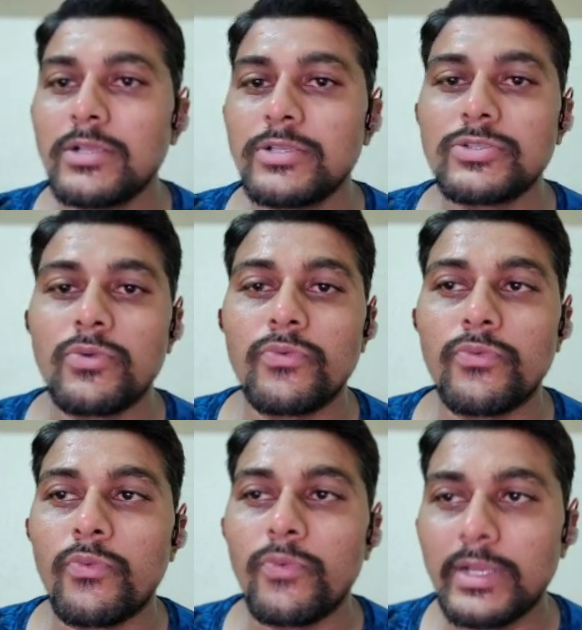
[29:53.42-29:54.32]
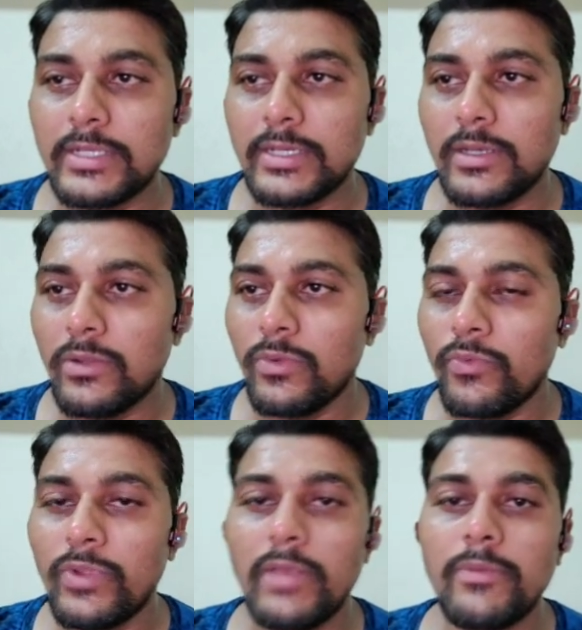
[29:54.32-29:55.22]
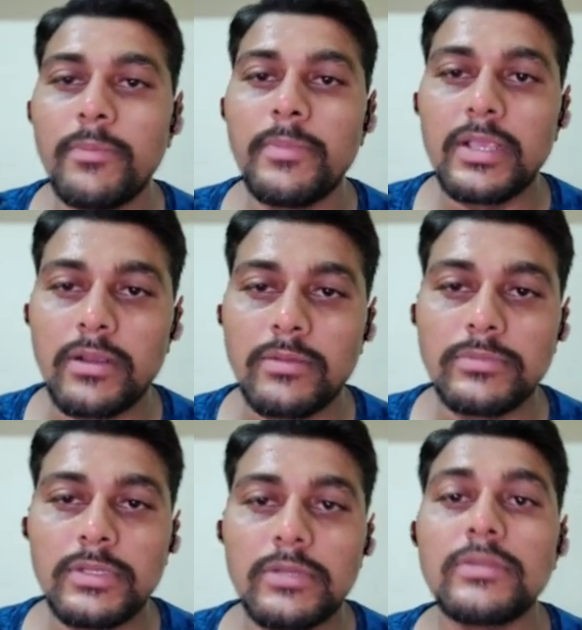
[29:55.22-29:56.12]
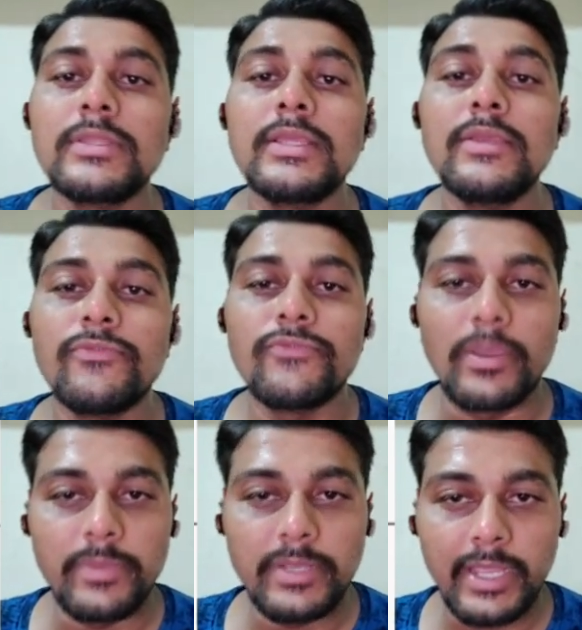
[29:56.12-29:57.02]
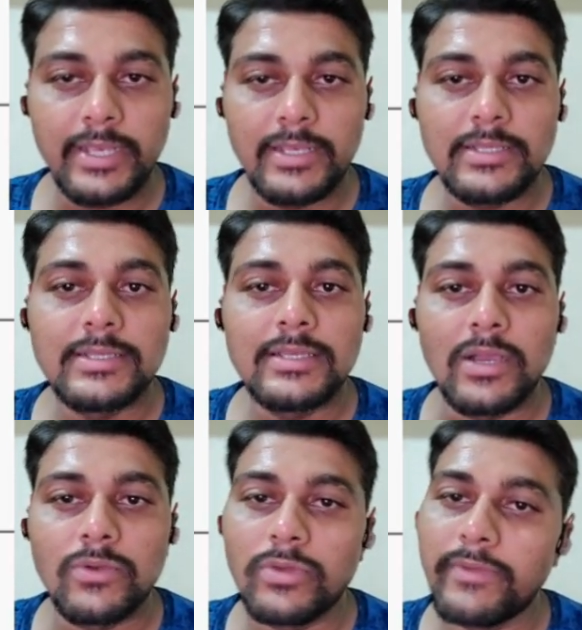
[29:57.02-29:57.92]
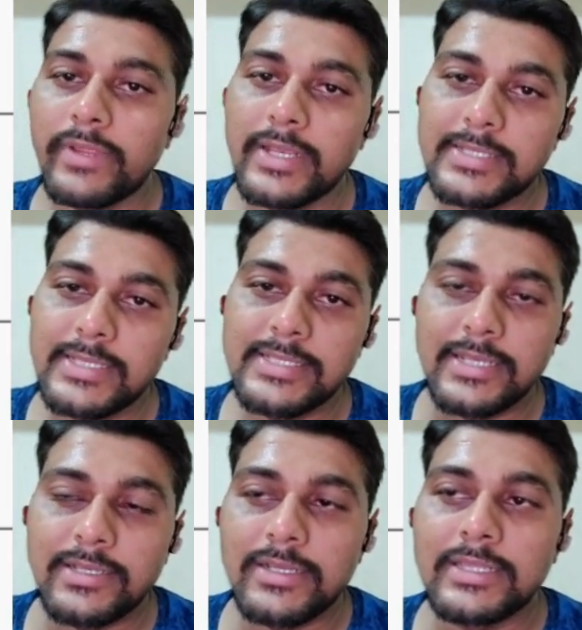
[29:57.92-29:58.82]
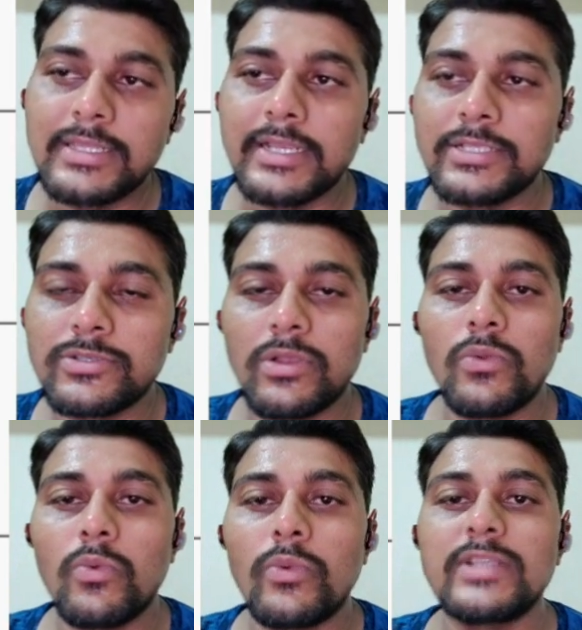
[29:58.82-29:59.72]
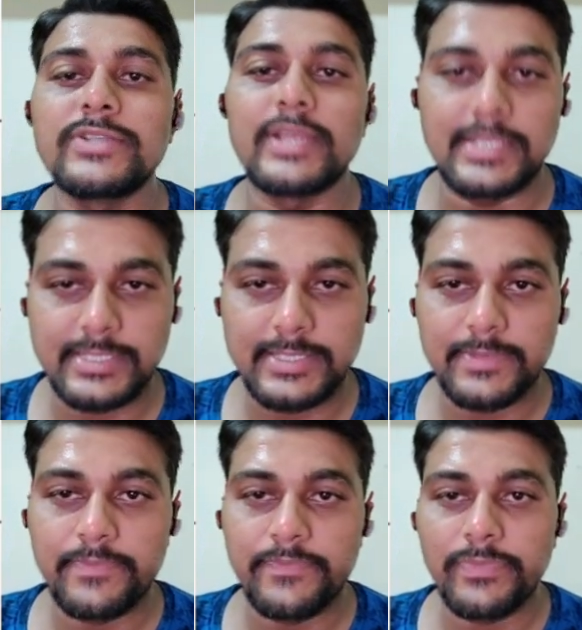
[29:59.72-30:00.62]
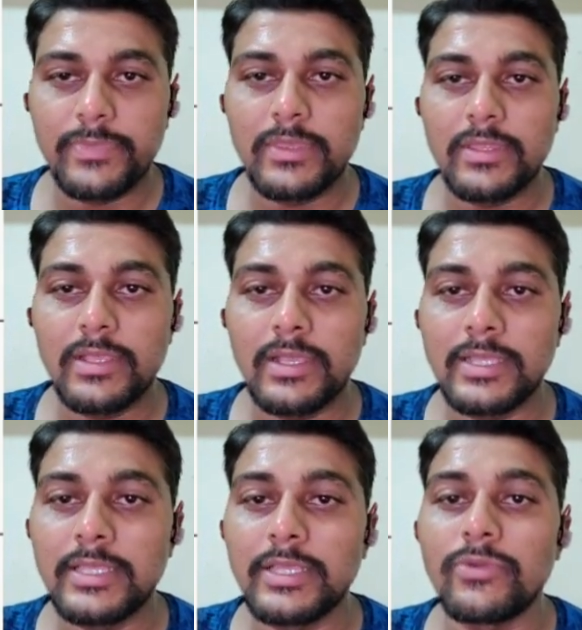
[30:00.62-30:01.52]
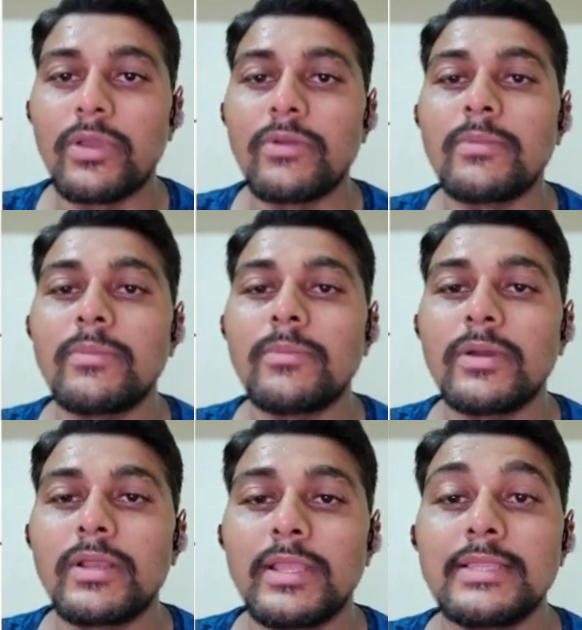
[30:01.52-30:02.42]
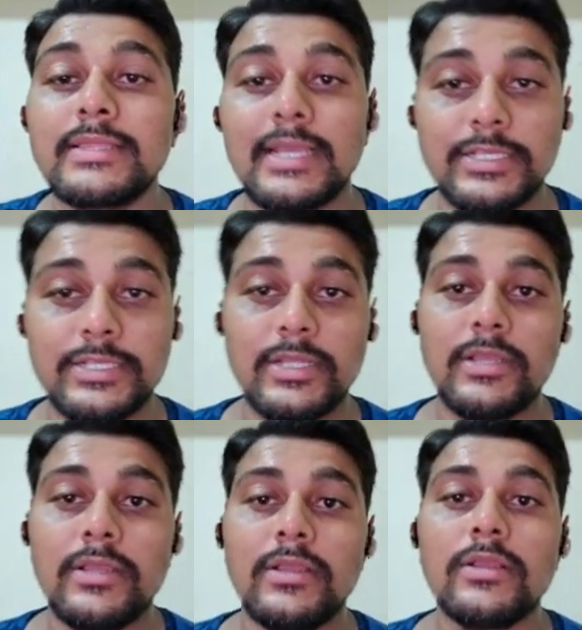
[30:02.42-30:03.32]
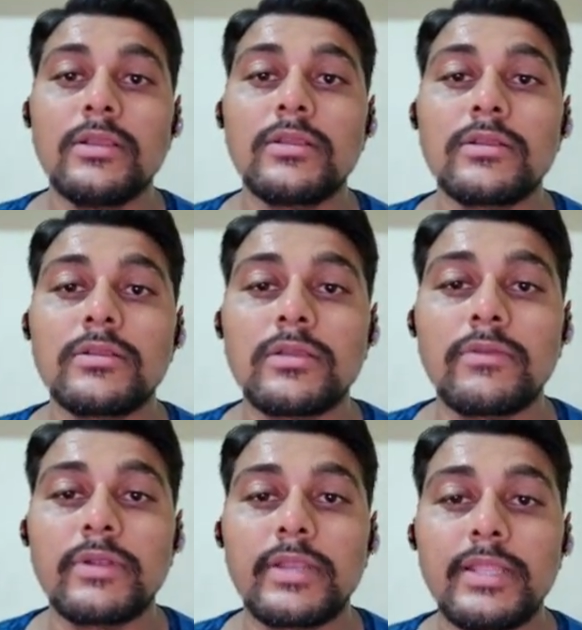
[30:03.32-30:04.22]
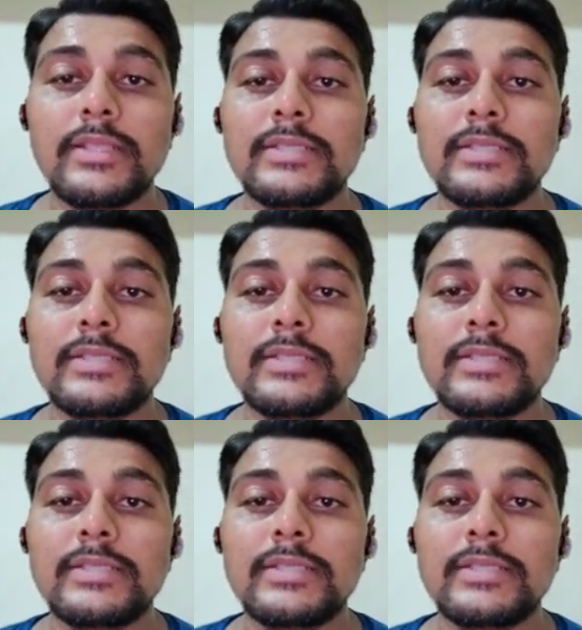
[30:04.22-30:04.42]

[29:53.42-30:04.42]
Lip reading: So waiter will become the feminine noun, or we can say gender, and that is called waitress. I think you have remember in that converting